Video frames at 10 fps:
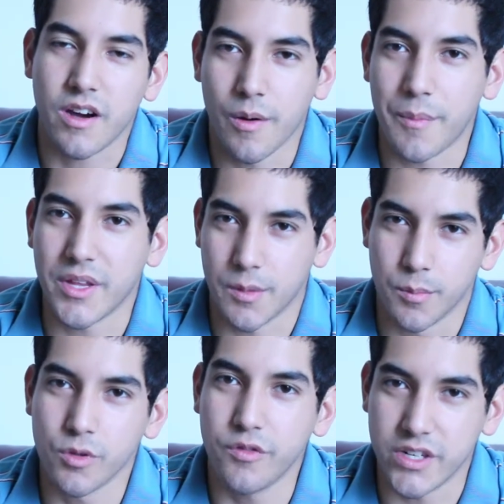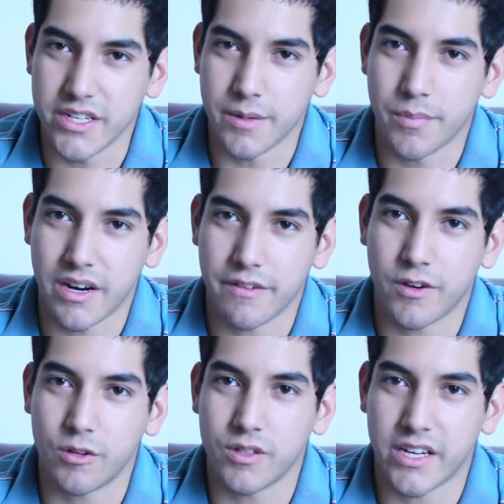I mean, the movie did, but I
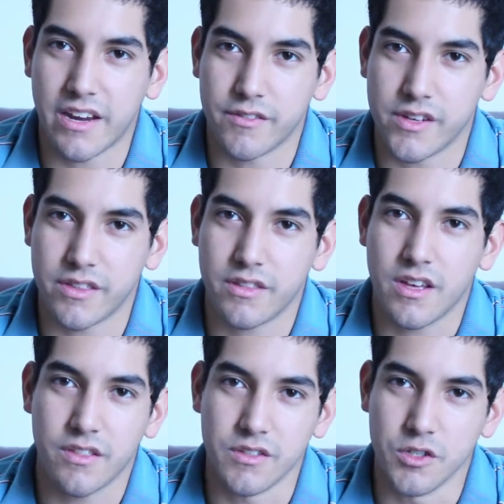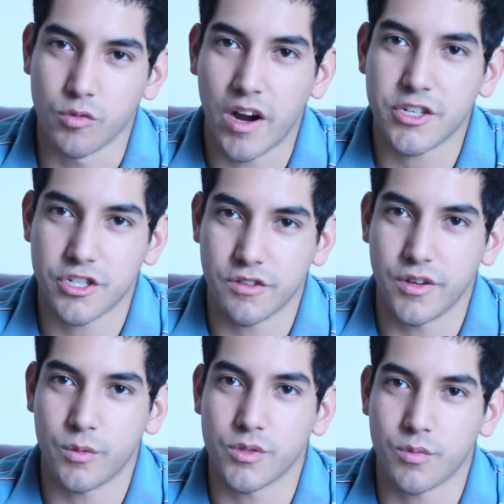felt like the direction
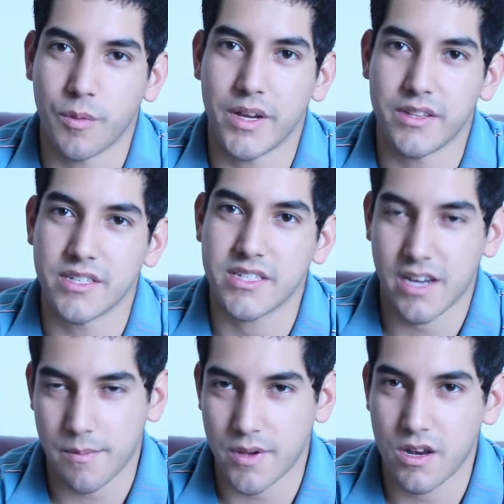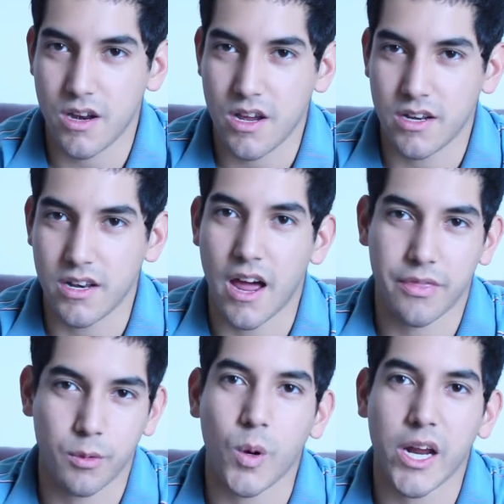of it was what made the statement,
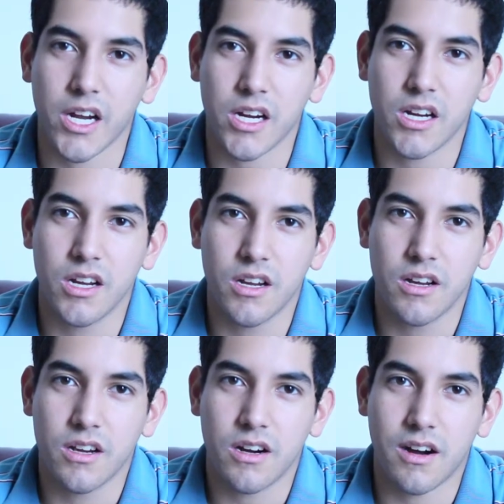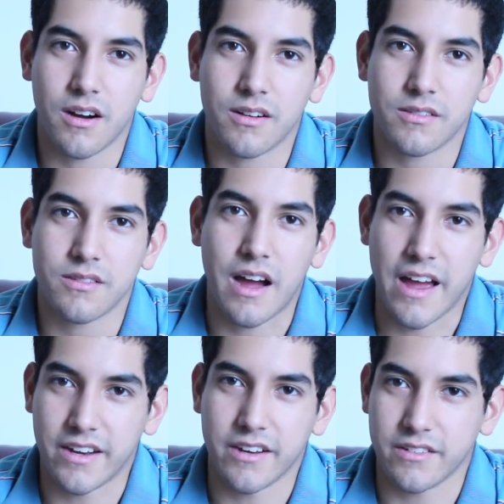not the writing.
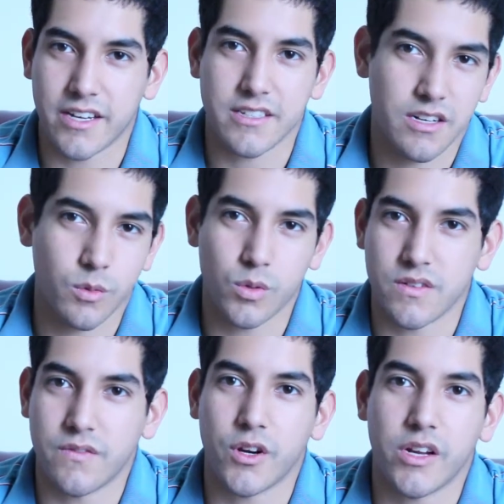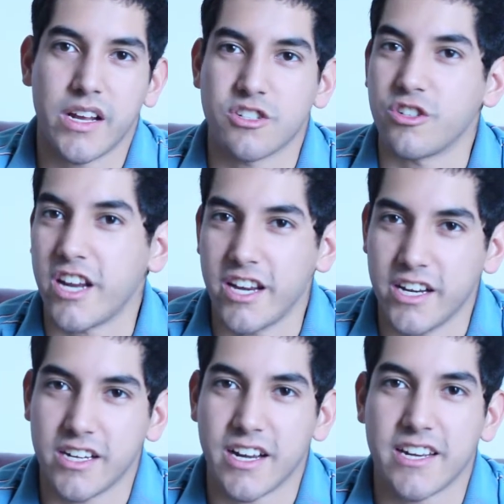And like I said, it wasn't very
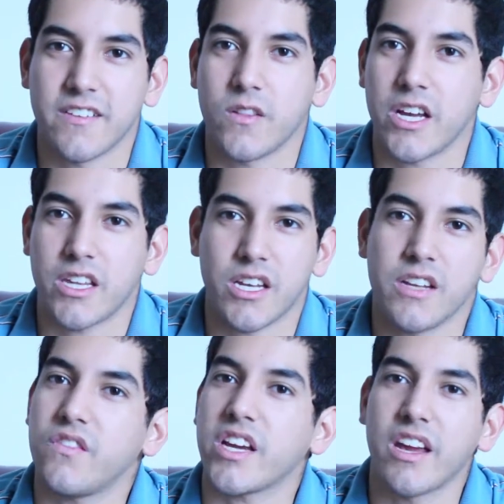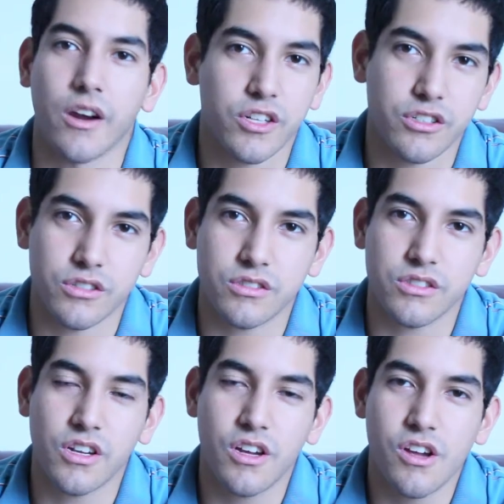entertaining. I didn't like any of the
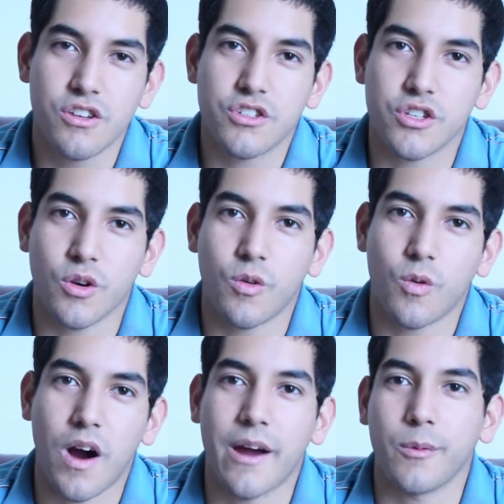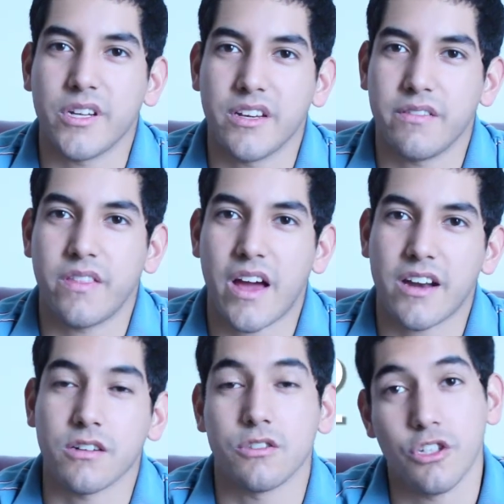characters. So I would give
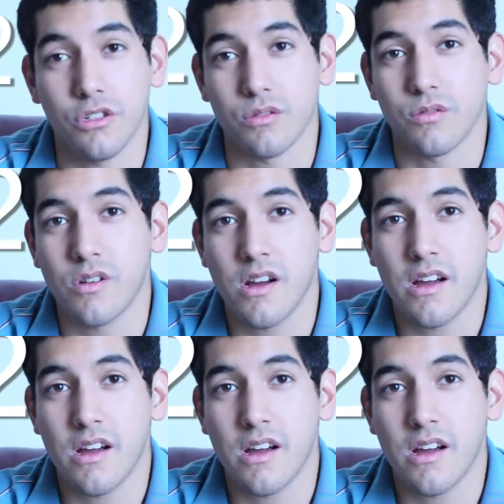that a 2.